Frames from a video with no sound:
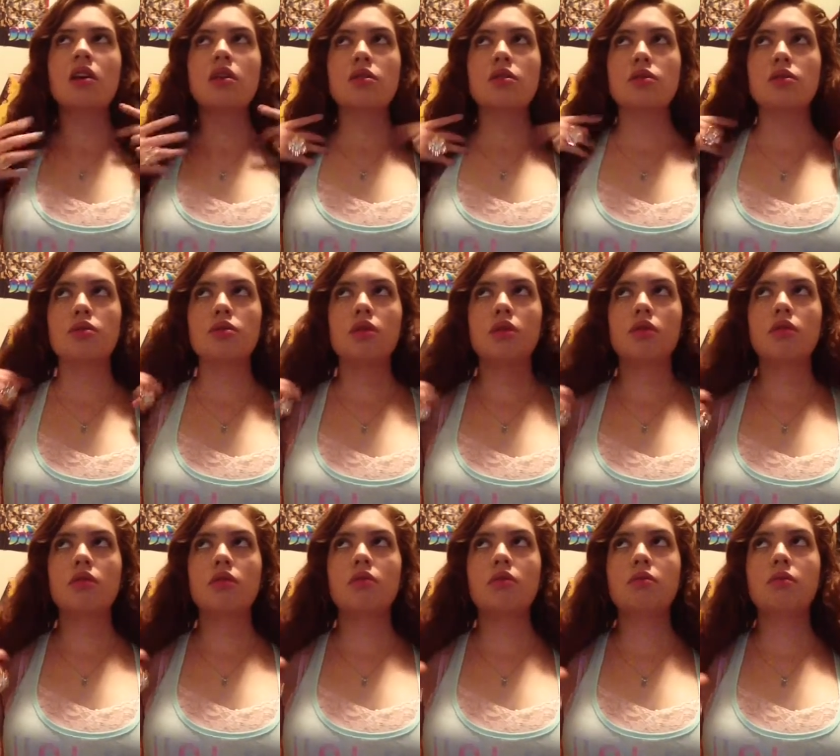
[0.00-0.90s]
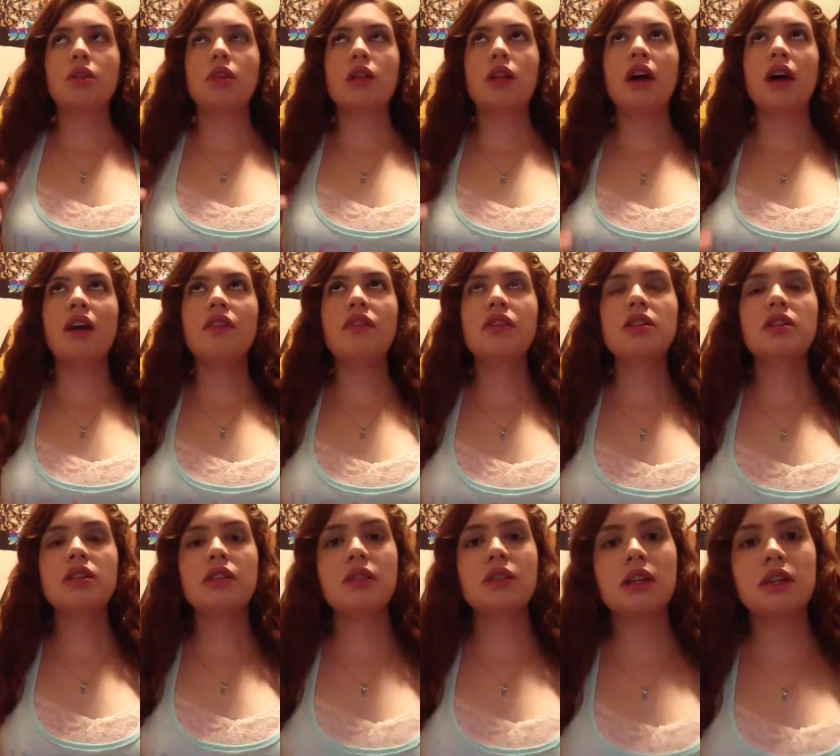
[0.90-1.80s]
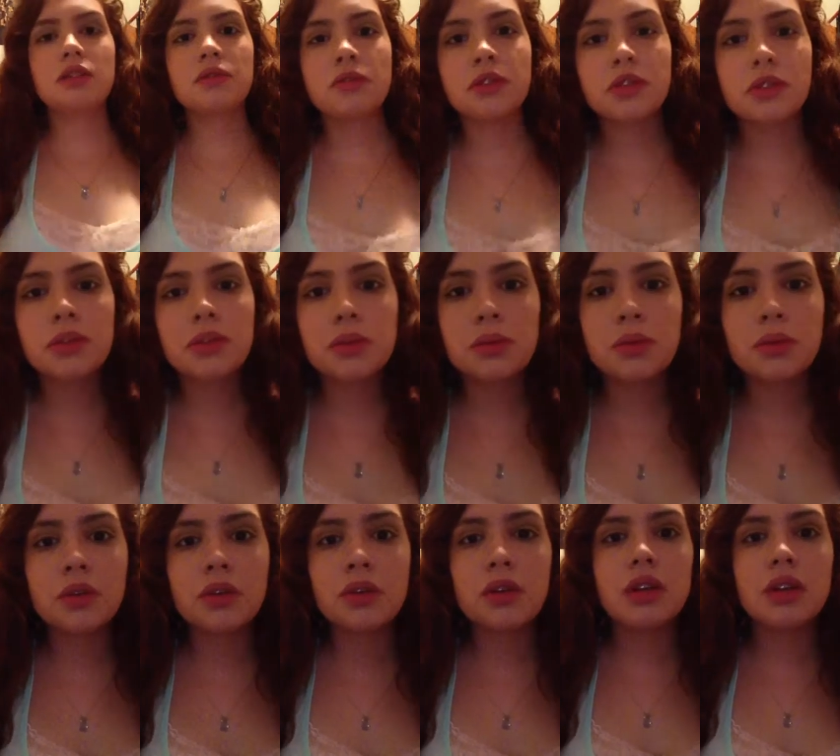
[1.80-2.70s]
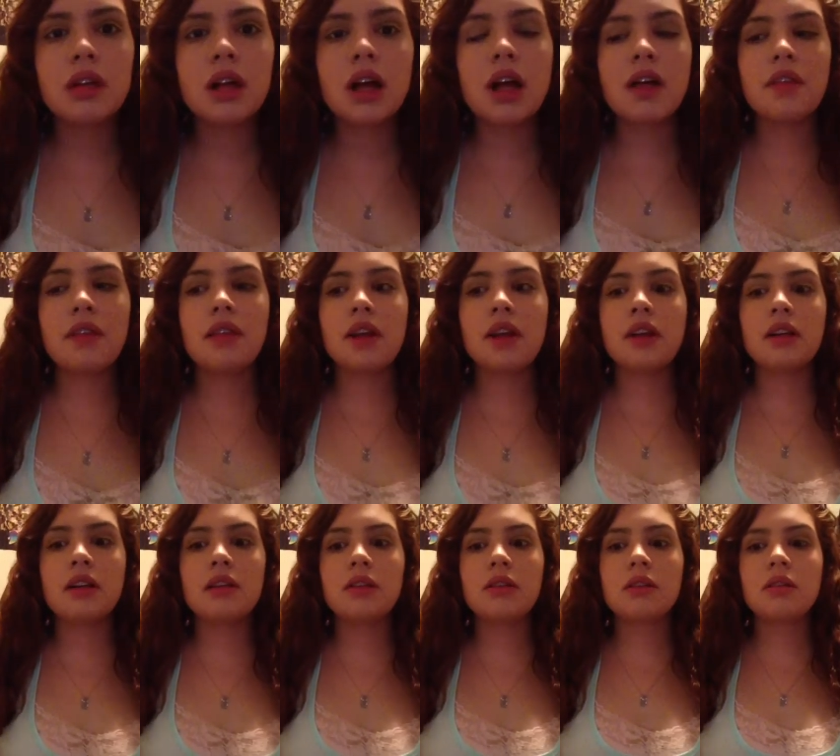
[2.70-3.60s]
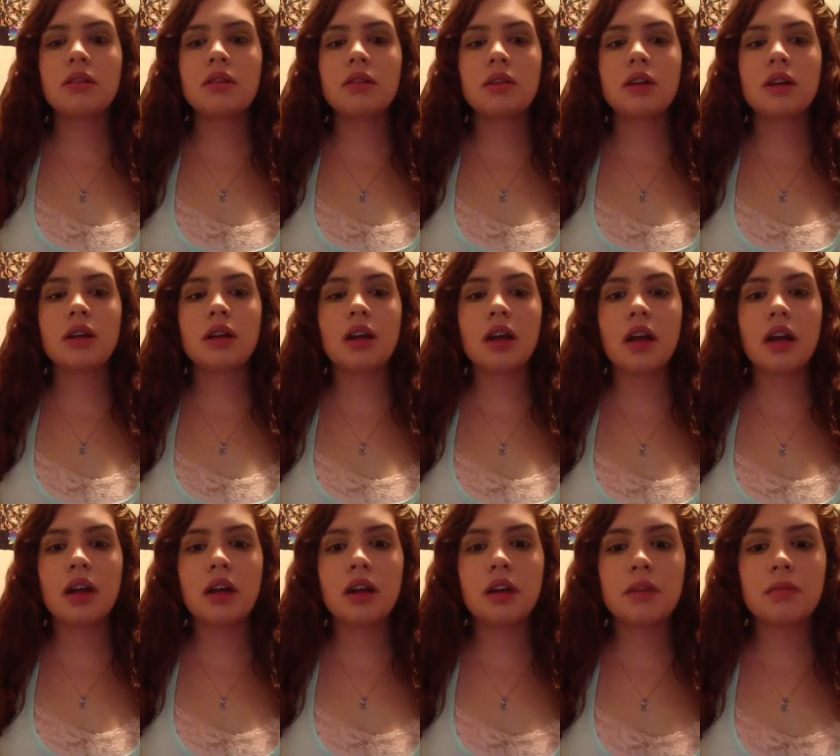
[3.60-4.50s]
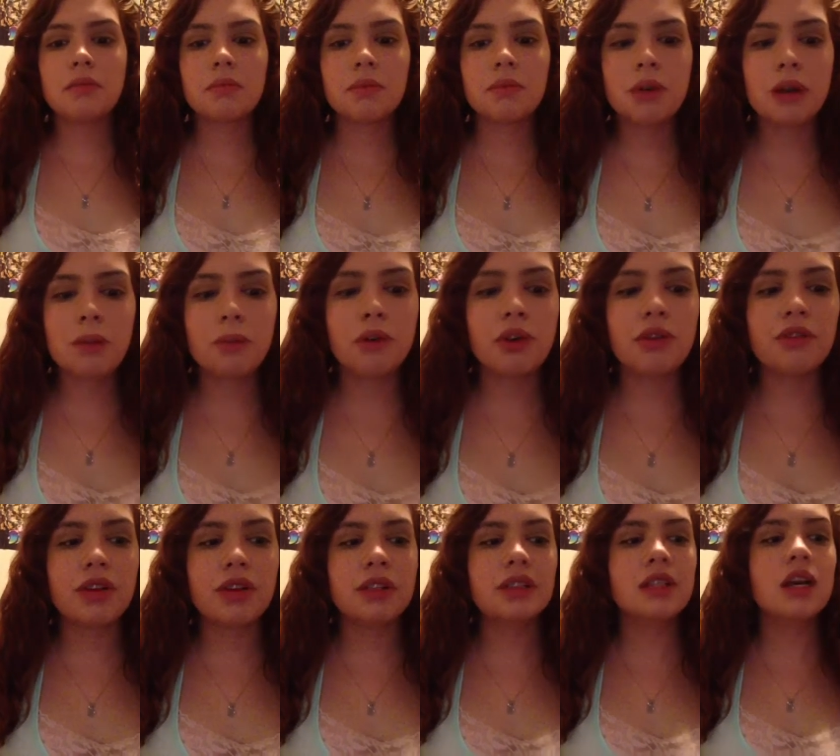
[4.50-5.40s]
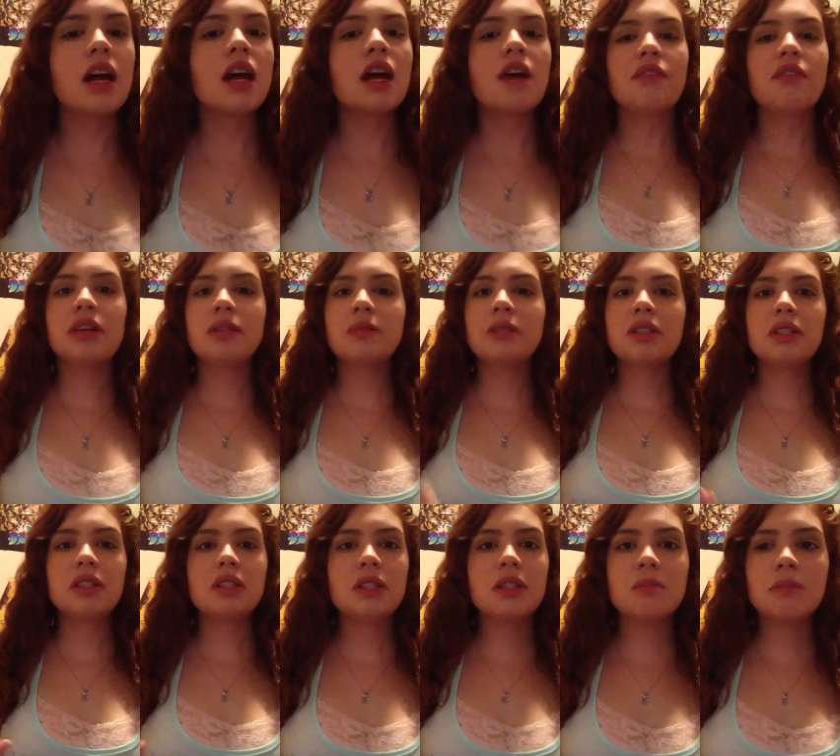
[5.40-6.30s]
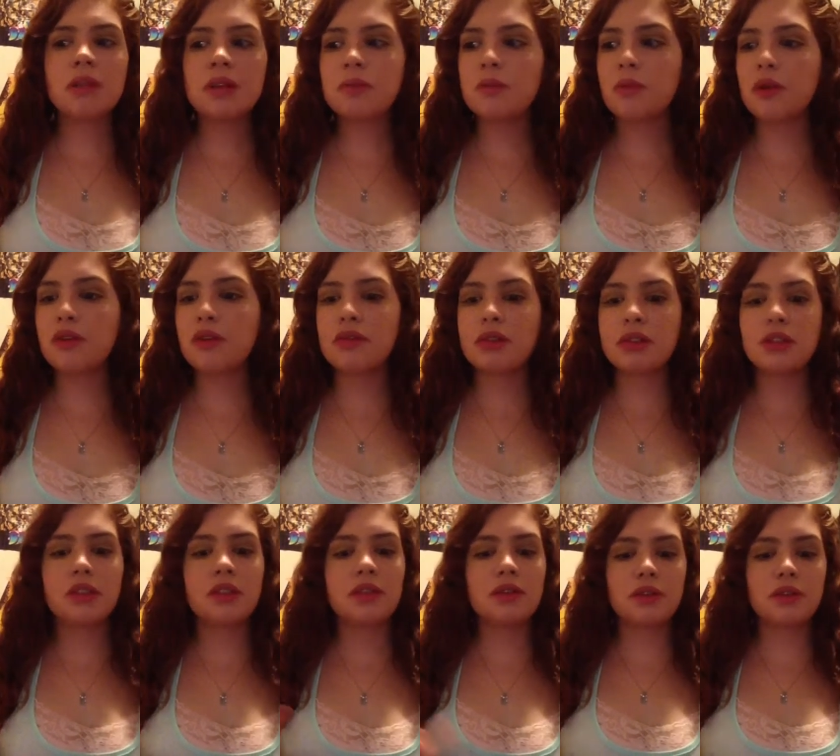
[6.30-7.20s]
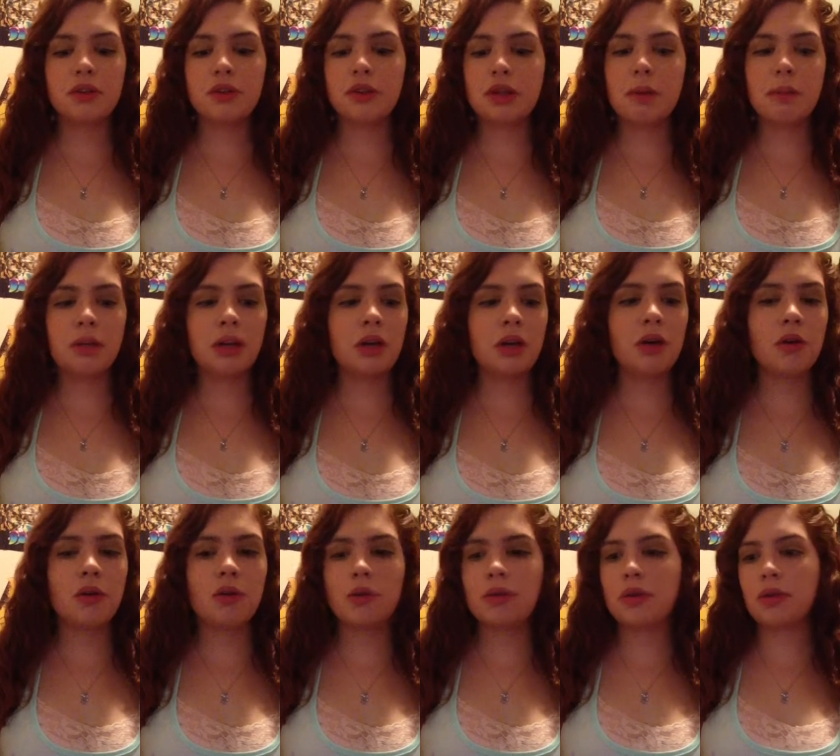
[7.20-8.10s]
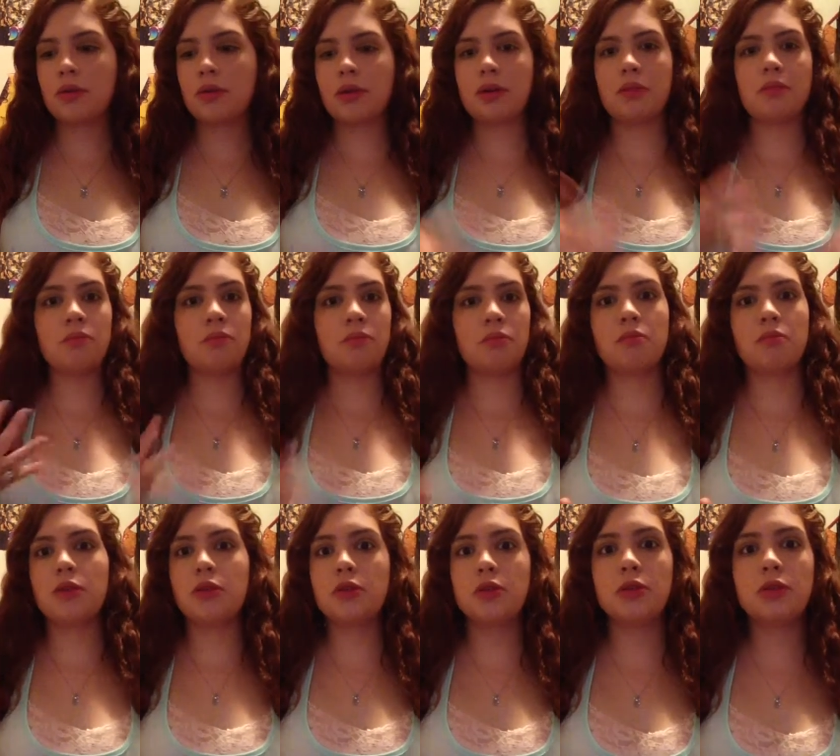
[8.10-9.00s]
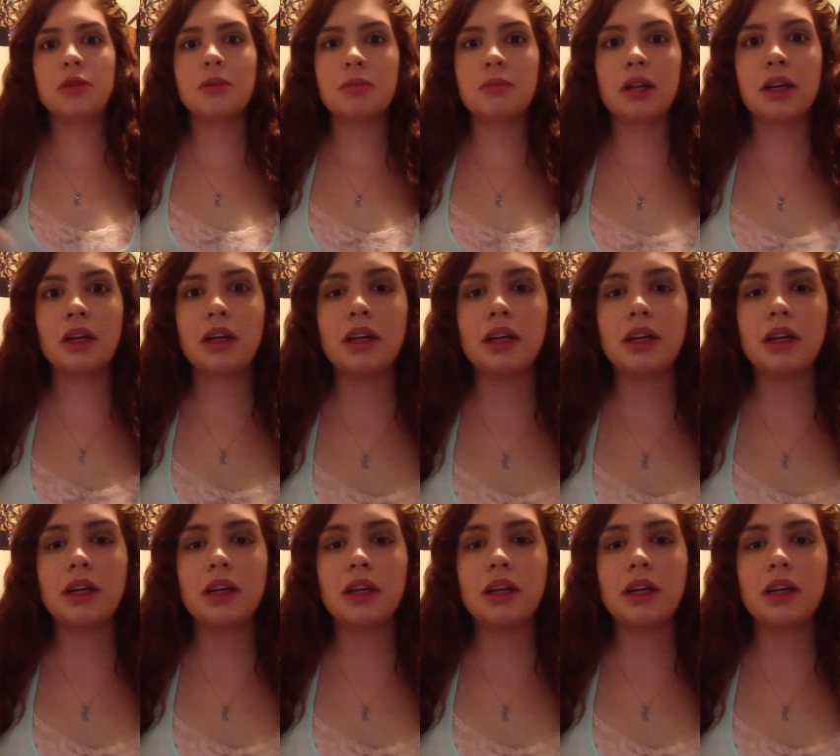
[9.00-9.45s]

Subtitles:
So with live and stuff, that's for school. And then with my boyfriend. If you guys want to see something boyfriend stuff, you know, let me know. You know, and we'll do something.